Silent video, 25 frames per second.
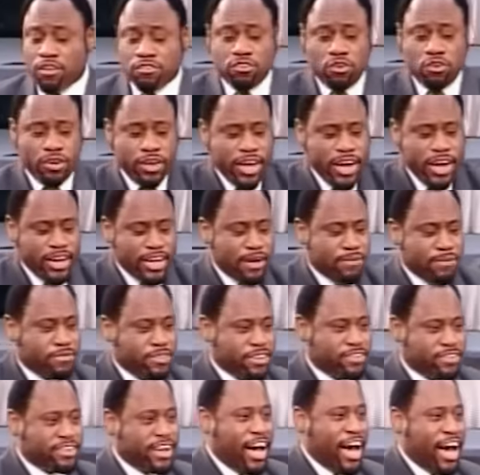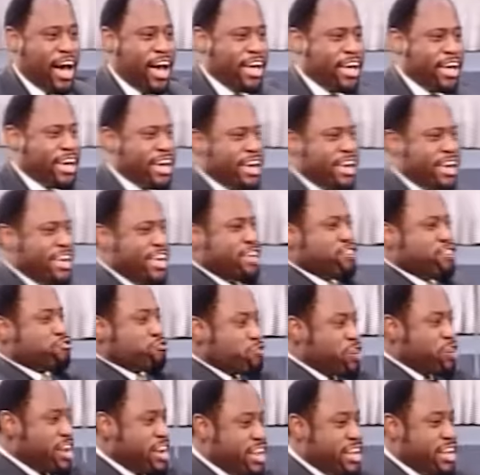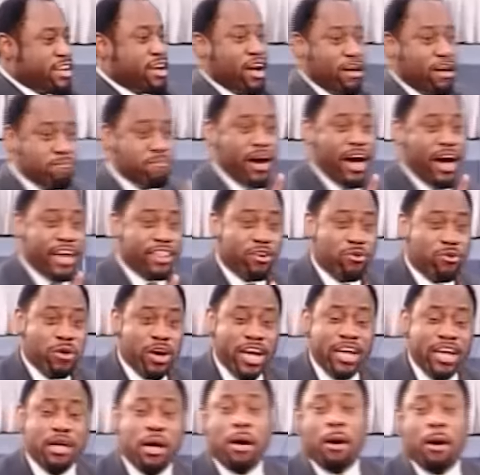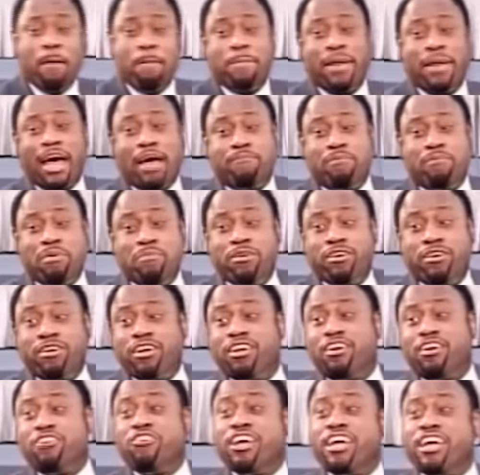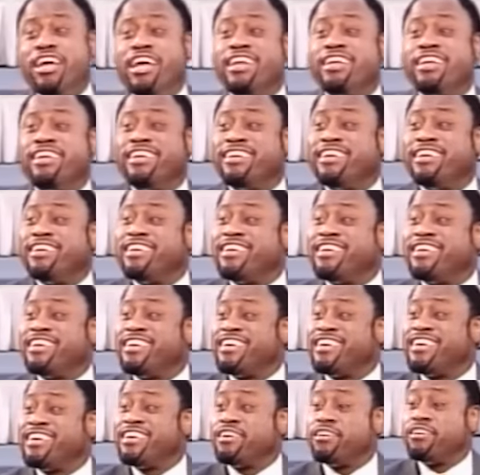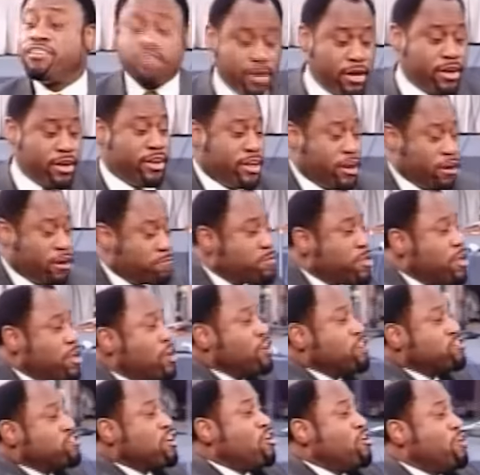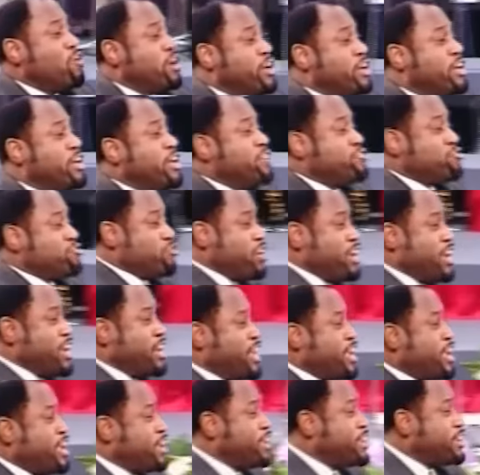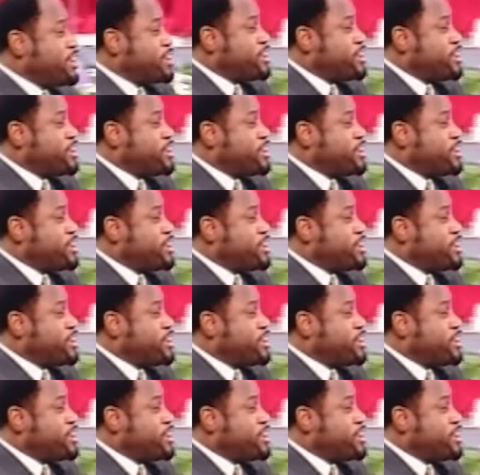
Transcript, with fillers: So here comes this guy. He's reading. And by the way, black people couldn't read. Anyhow, so he's reading.